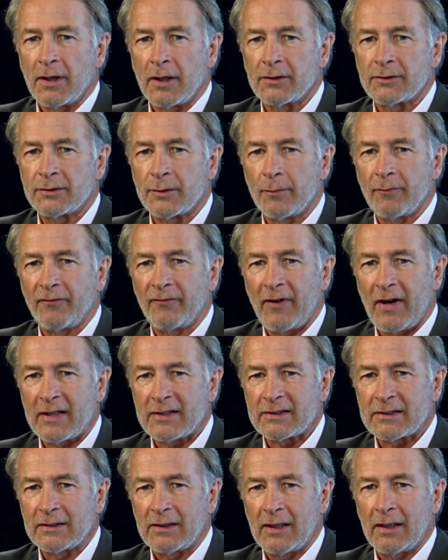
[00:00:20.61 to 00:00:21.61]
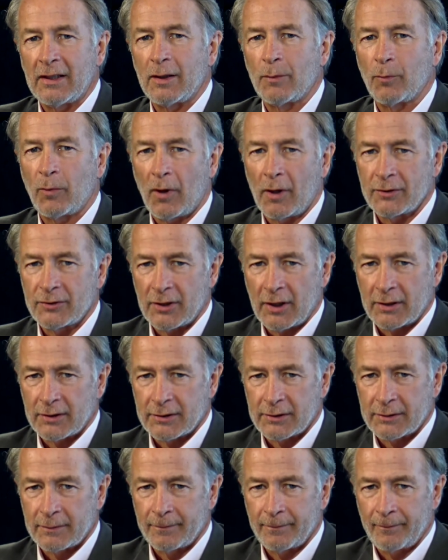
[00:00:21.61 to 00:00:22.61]
done some fascinating
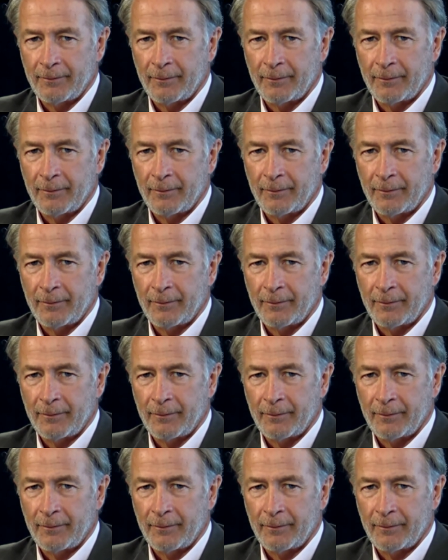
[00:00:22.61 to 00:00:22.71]
projects.